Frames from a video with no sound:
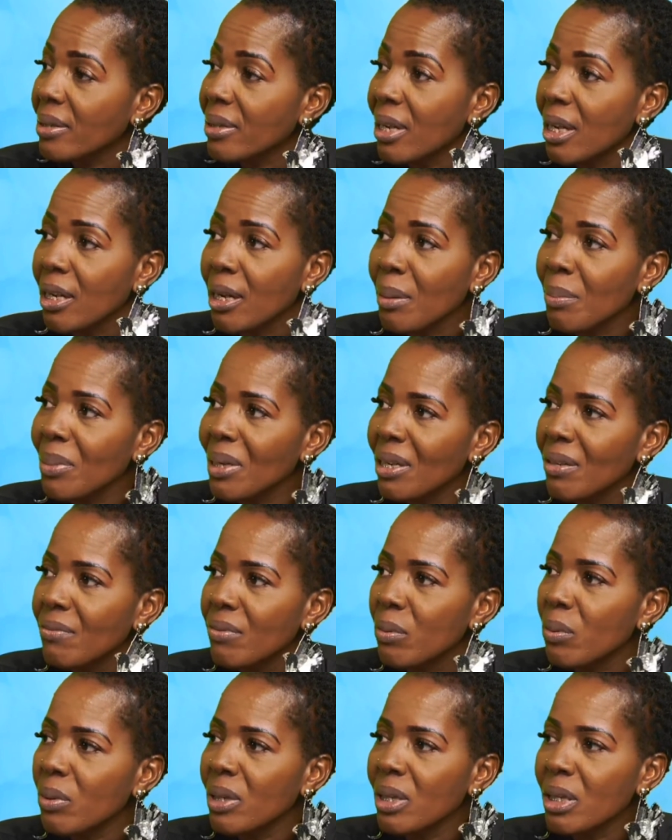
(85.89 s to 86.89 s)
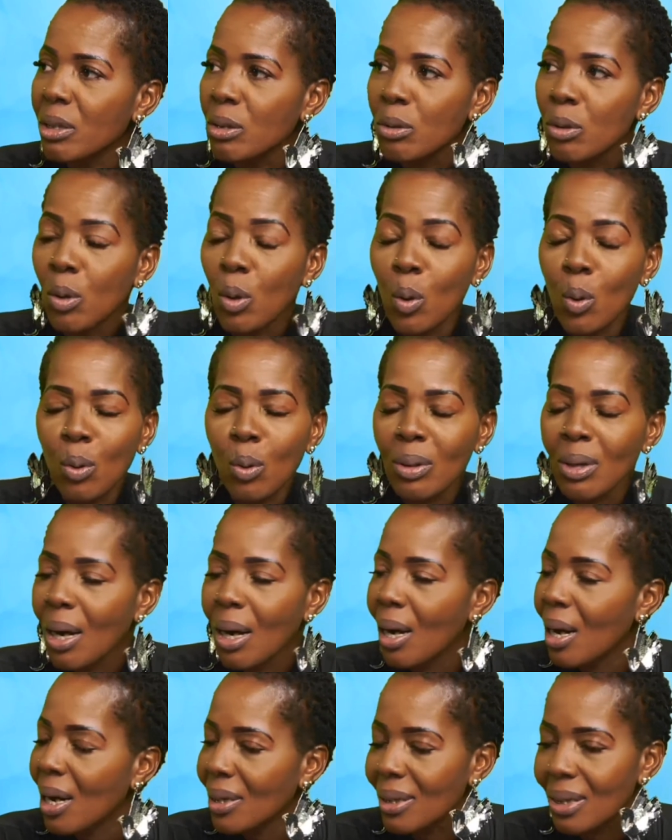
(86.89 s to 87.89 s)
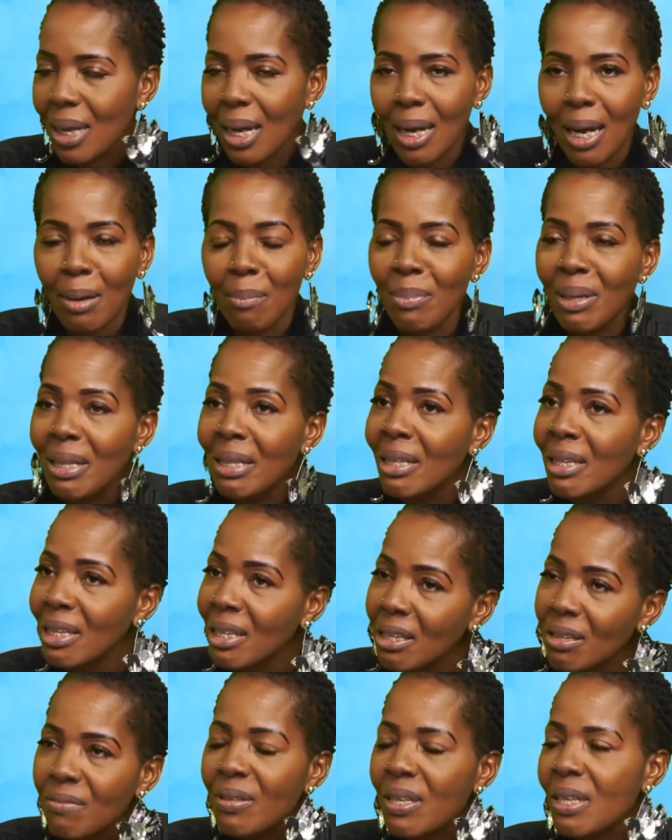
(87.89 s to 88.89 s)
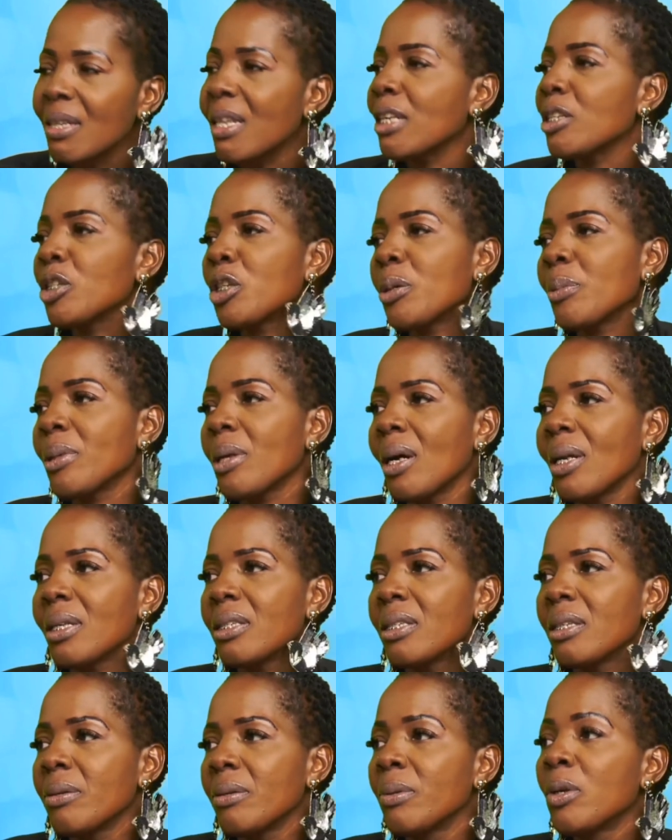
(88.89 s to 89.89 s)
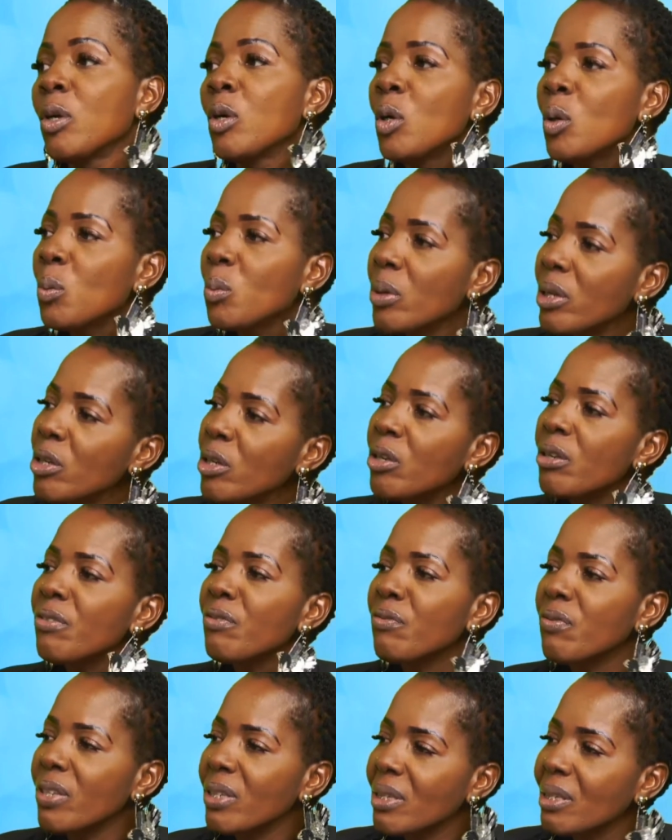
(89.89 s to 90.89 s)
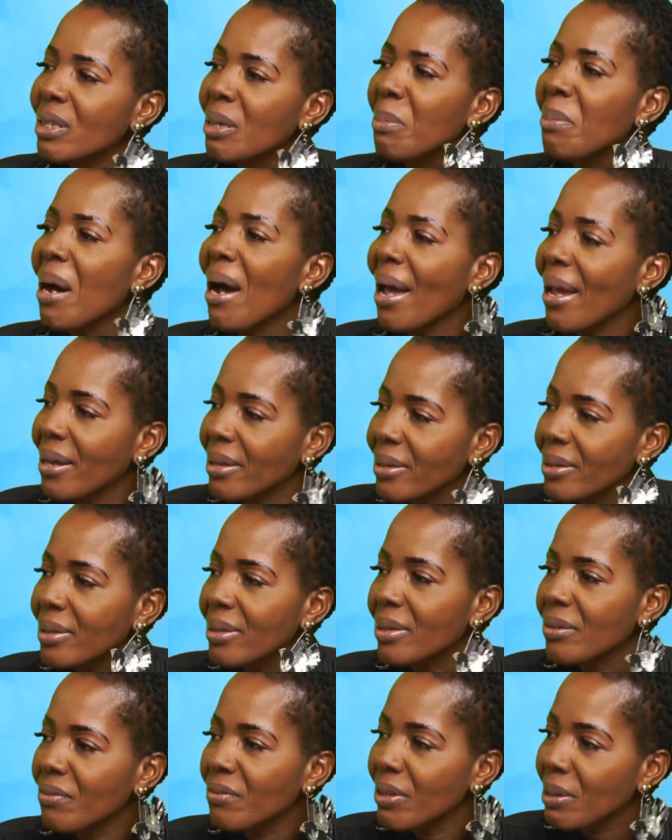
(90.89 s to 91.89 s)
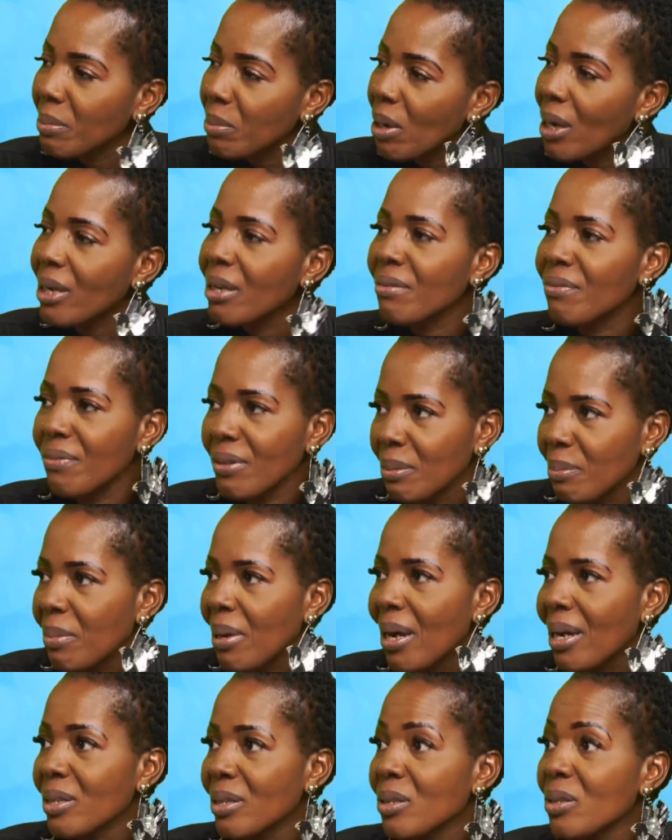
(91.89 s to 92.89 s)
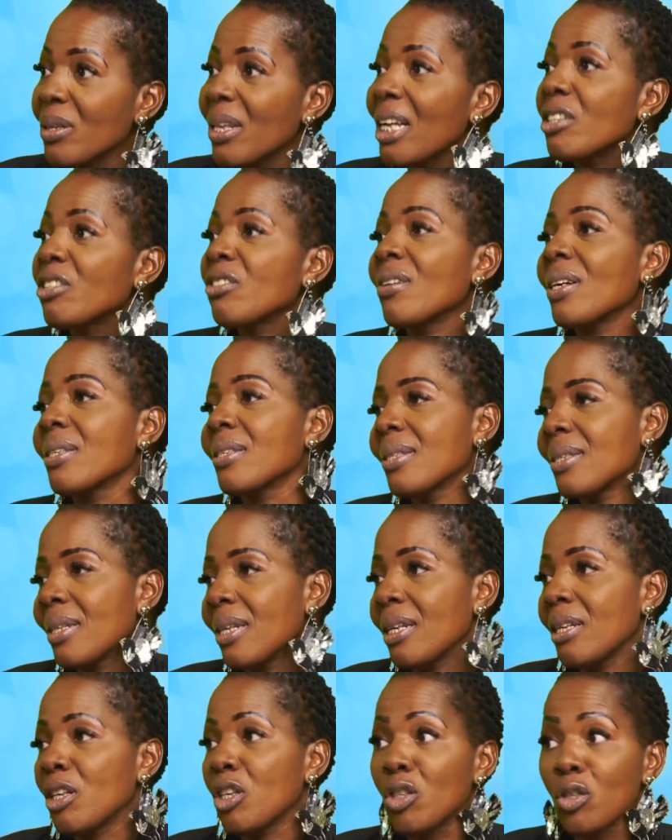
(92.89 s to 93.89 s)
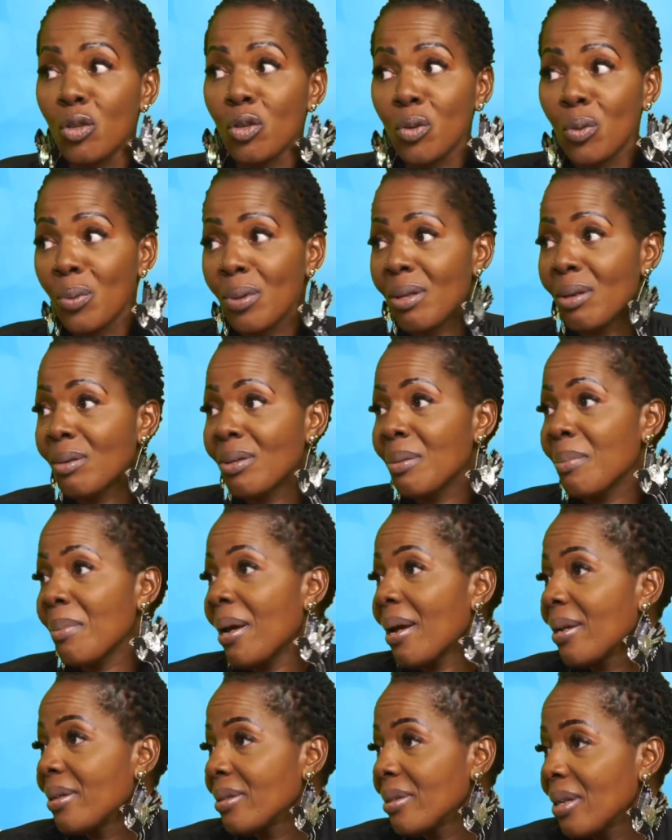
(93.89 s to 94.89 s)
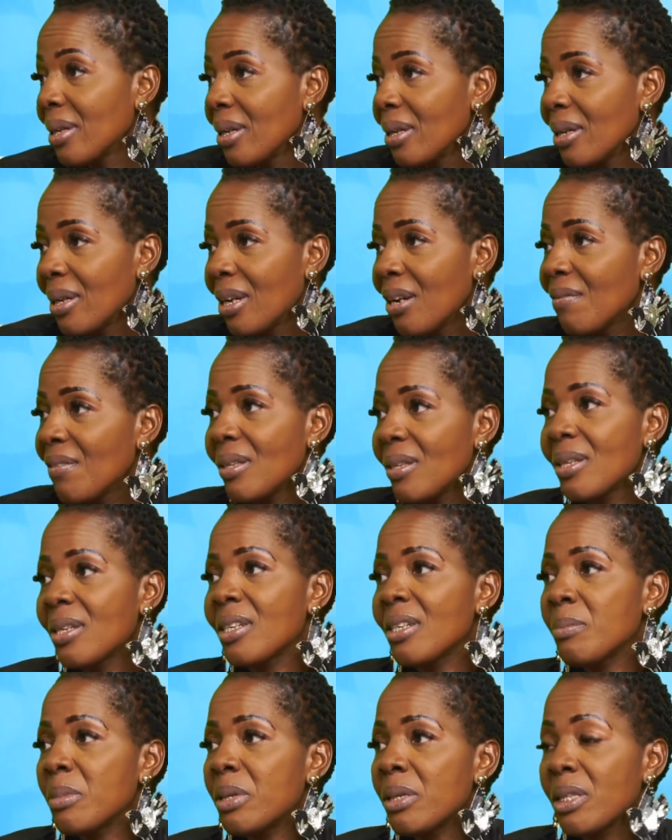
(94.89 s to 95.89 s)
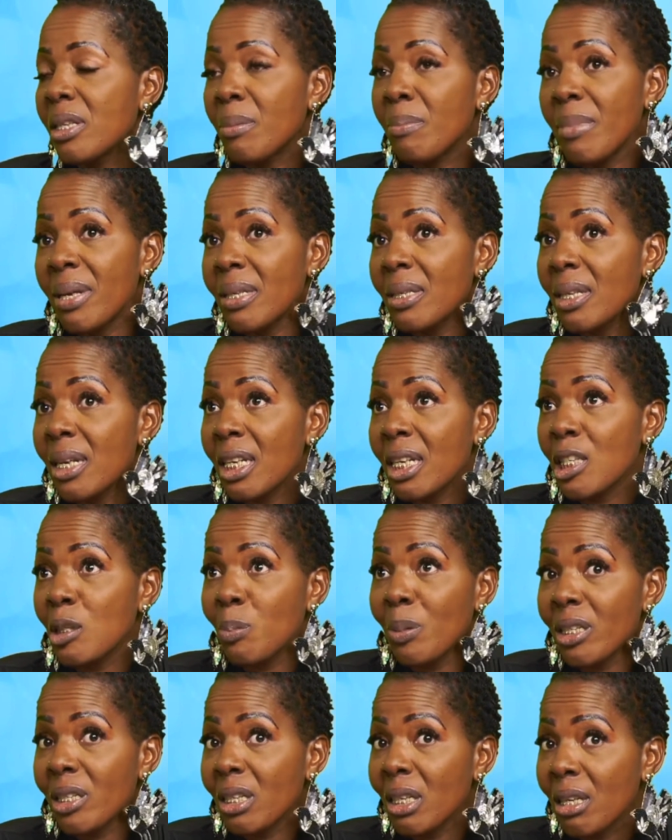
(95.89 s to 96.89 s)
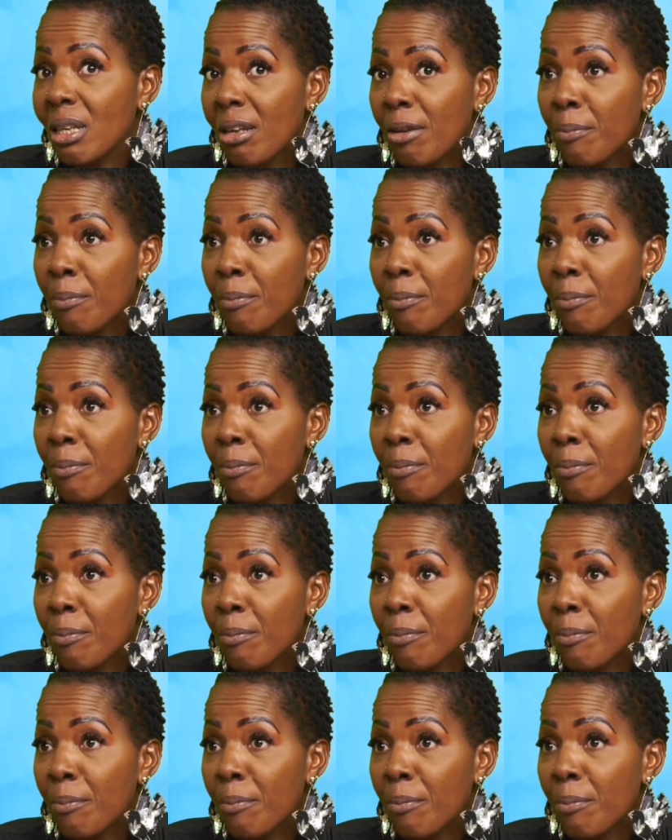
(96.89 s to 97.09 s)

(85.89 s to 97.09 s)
and I believe it with whole heart. Like I believe in that terminology. When you're fit mind, fit body, fit mind, so that translates because without the mind, yes, everything is a mess. Especially